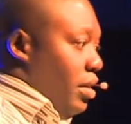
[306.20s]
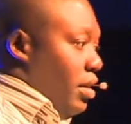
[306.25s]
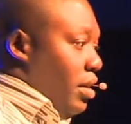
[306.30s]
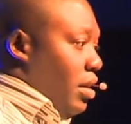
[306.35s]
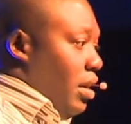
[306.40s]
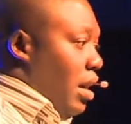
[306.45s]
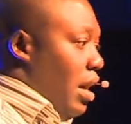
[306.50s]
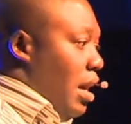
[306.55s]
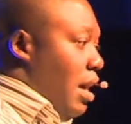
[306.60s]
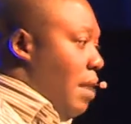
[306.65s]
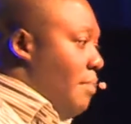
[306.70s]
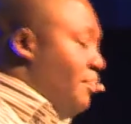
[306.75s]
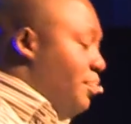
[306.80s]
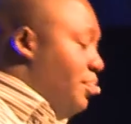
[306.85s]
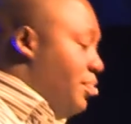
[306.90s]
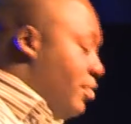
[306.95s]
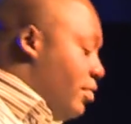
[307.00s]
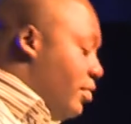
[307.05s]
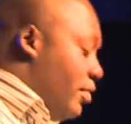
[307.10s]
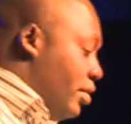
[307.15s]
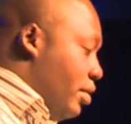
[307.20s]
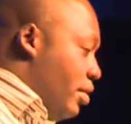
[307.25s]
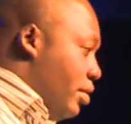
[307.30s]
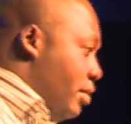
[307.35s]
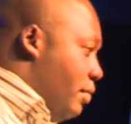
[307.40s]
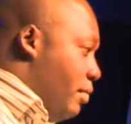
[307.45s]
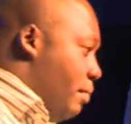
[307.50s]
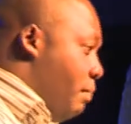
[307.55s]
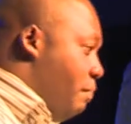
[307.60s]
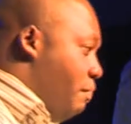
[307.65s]
Um,
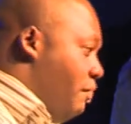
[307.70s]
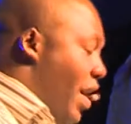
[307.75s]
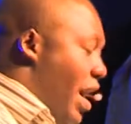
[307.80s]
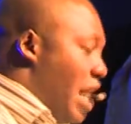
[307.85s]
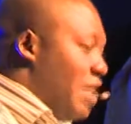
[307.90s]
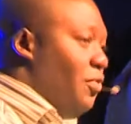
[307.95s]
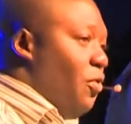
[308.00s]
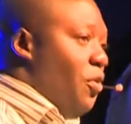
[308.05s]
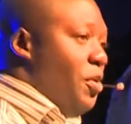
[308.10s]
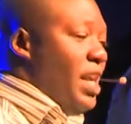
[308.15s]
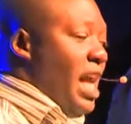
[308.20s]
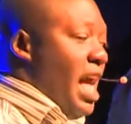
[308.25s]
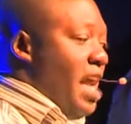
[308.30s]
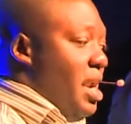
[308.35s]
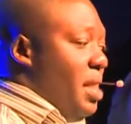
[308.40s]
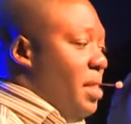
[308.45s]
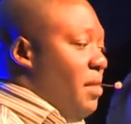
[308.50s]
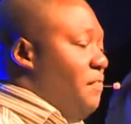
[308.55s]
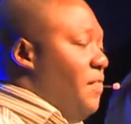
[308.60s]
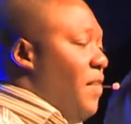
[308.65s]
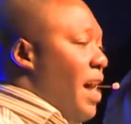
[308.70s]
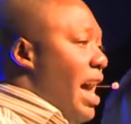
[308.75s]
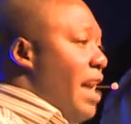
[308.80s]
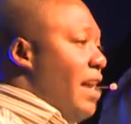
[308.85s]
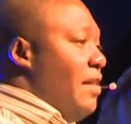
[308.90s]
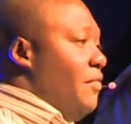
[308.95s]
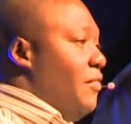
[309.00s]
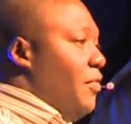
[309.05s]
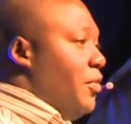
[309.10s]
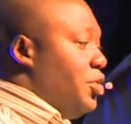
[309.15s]
fast forward again another
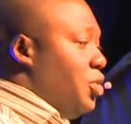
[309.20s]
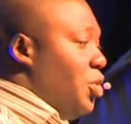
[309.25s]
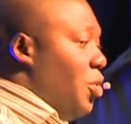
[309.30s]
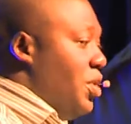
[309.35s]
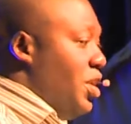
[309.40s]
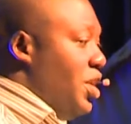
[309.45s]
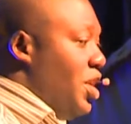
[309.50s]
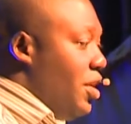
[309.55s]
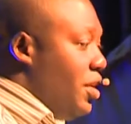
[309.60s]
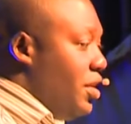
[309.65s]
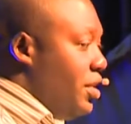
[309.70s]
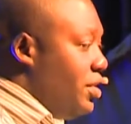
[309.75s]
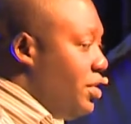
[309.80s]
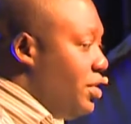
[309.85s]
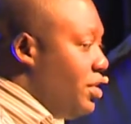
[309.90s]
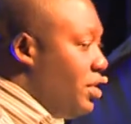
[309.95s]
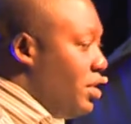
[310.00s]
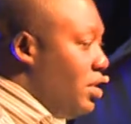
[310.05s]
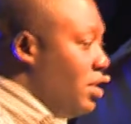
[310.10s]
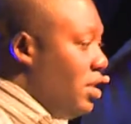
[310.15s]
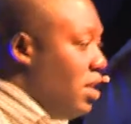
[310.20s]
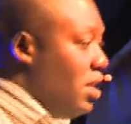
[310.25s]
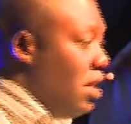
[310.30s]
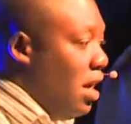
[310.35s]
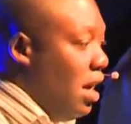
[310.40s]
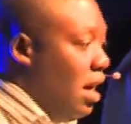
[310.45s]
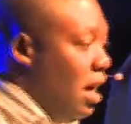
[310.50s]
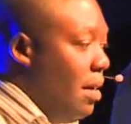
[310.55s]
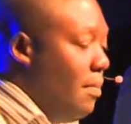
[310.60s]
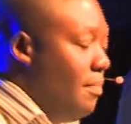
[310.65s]
five or so years,
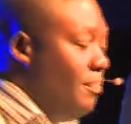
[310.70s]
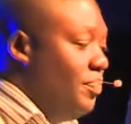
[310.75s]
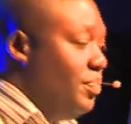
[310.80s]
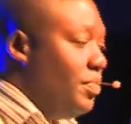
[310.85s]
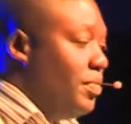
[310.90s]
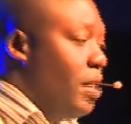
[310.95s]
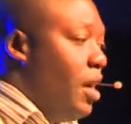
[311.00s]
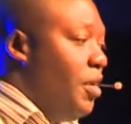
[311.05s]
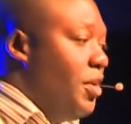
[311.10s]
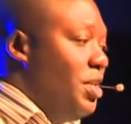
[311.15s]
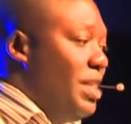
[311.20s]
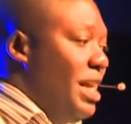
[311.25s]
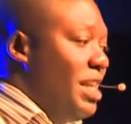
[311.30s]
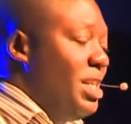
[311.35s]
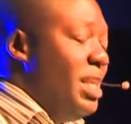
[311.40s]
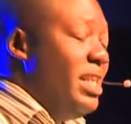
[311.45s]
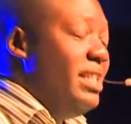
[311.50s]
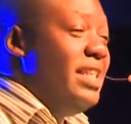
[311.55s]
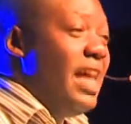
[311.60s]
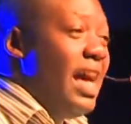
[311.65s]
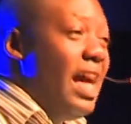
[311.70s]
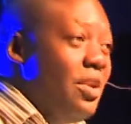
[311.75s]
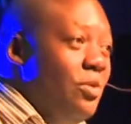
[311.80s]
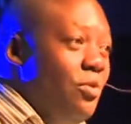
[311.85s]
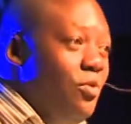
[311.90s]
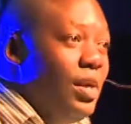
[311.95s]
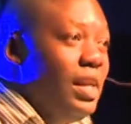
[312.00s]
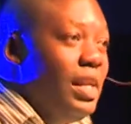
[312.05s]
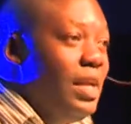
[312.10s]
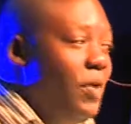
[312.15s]
um, 2010,
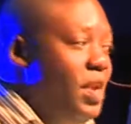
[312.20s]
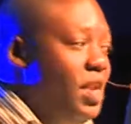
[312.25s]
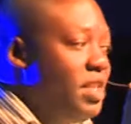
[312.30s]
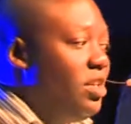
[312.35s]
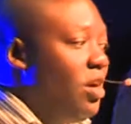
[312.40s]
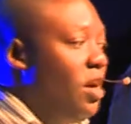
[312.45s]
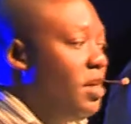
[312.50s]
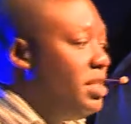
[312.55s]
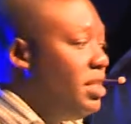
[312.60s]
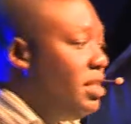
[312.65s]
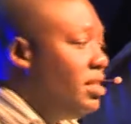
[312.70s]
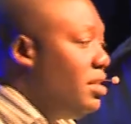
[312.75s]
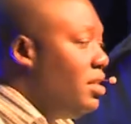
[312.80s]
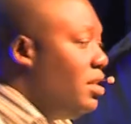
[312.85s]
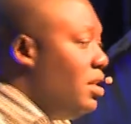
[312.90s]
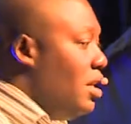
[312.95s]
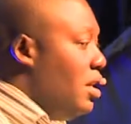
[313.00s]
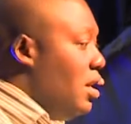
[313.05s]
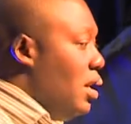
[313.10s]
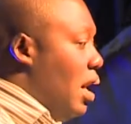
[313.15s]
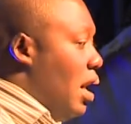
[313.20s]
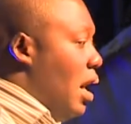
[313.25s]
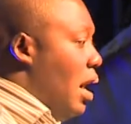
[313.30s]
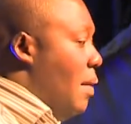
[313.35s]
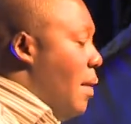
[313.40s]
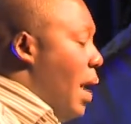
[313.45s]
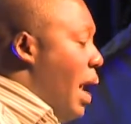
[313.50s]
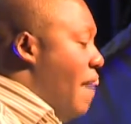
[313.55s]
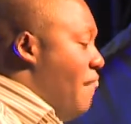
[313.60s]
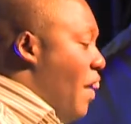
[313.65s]
really, when it started.
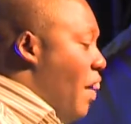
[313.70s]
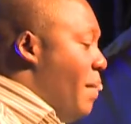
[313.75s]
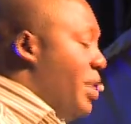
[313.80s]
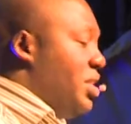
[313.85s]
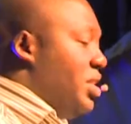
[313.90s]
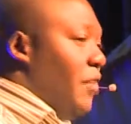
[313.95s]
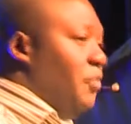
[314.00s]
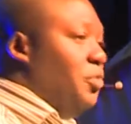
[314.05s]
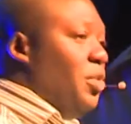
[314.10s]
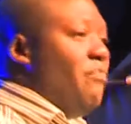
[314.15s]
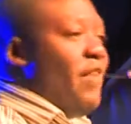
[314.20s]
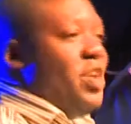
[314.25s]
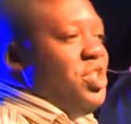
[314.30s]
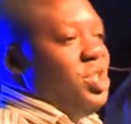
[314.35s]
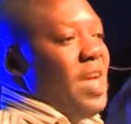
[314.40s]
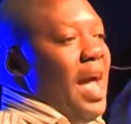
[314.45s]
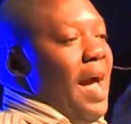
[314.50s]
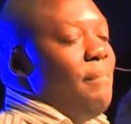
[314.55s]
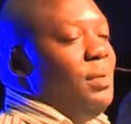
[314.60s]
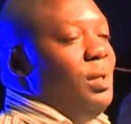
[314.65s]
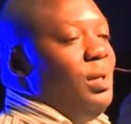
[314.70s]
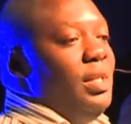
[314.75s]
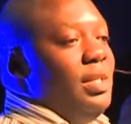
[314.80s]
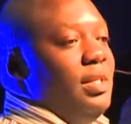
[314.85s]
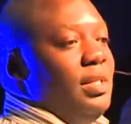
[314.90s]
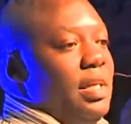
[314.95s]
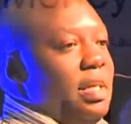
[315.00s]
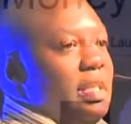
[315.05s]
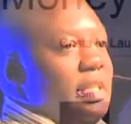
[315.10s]
Uh, I found myself doing venture capital in, in